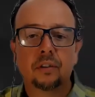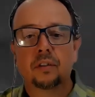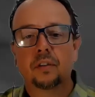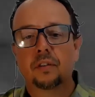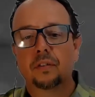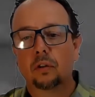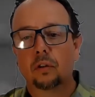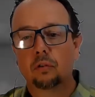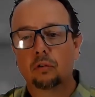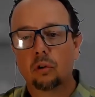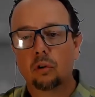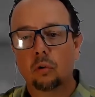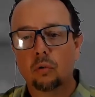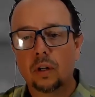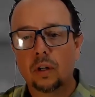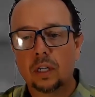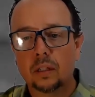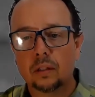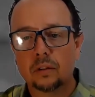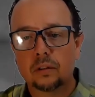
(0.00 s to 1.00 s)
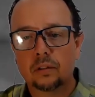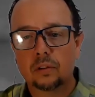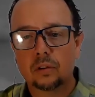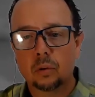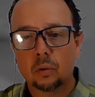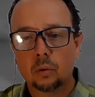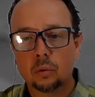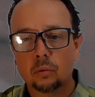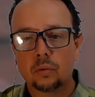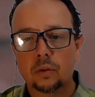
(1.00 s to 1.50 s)
of those show reels.
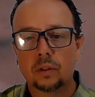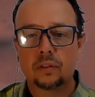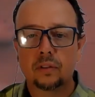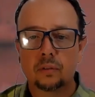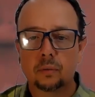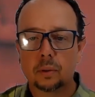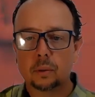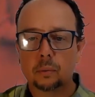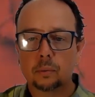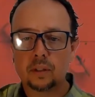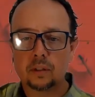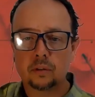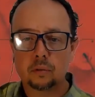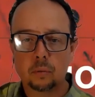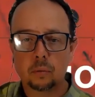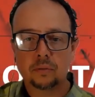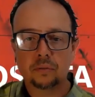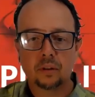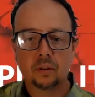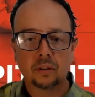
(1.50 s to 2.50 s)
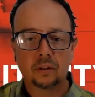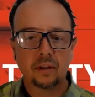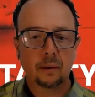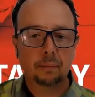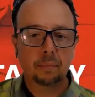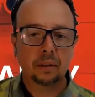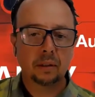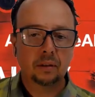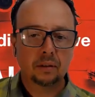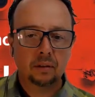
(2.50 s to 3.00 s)
So this one, for
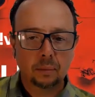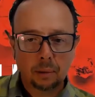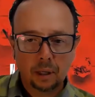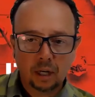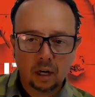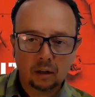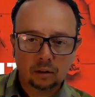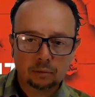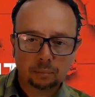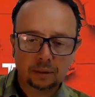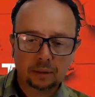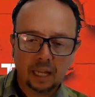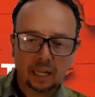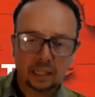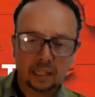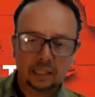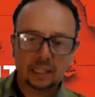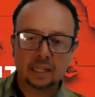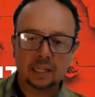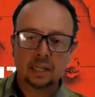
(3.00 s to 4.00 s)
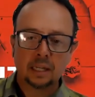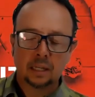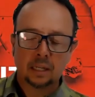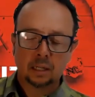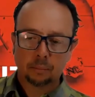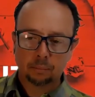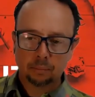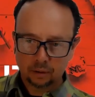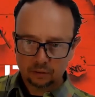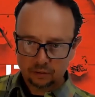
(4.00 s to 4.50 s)
example, is about hospitality
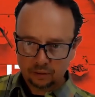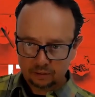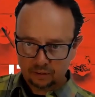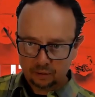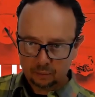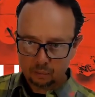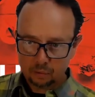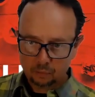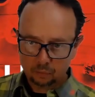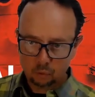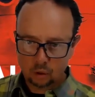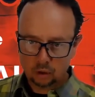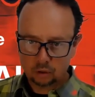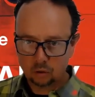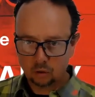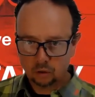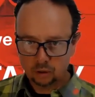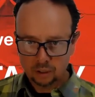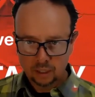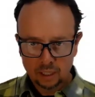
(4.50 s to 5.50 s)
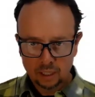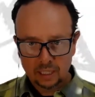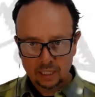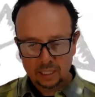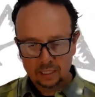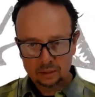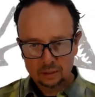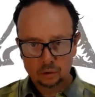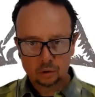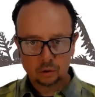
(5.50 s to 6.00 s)
projects that we've worked on,
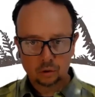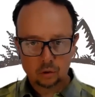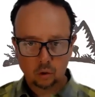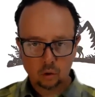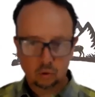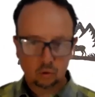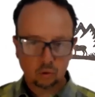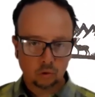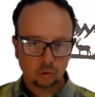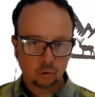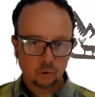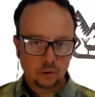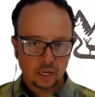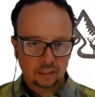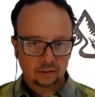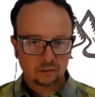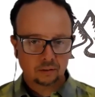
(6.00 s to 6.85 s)
and you could talk through that.